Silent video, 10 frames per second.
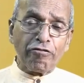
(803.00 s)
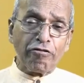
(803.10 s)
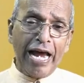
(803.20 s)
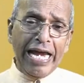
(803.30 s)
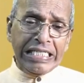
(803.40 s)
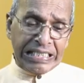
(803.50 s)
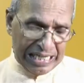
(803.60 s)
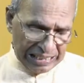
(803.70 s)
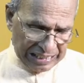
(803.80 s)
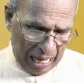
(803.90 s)

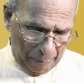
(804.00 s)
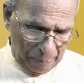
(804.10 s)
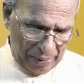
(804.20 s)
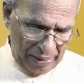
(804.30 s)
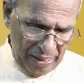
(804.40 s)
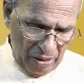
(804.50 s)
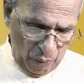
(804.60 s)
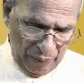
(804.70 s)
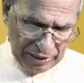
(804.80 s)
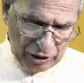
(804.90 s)
raised us up
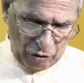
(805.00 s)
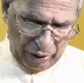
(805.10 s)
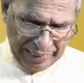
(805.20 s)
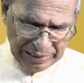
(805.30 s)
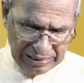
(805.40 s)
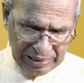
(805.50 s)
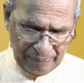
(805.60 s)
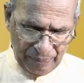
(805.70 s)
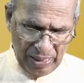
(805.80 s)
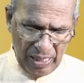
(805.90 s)
with Christ.
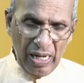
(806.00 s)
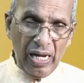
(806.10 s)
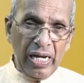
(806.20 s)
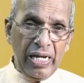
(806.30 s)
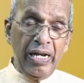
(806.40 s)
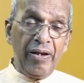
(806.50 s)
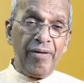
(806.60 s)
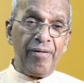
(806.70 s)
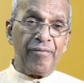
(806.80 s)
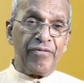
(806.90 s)

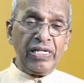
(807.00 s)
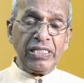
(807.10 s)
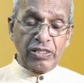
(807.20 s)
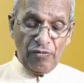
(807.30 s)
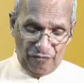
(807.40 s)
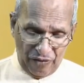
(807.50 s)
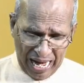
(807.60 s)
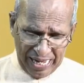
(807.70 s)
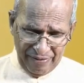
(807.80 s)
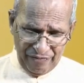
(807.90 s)
In verse
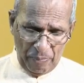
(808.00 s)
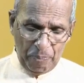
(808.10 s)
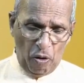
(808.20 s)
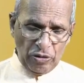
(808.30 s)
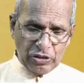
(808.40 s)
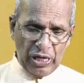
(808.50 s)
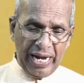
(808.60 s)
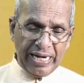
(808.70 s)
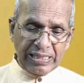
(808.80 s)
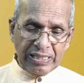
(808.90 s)
five, Paul
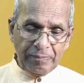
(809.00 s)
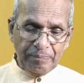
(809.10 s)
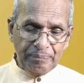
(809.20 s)
says,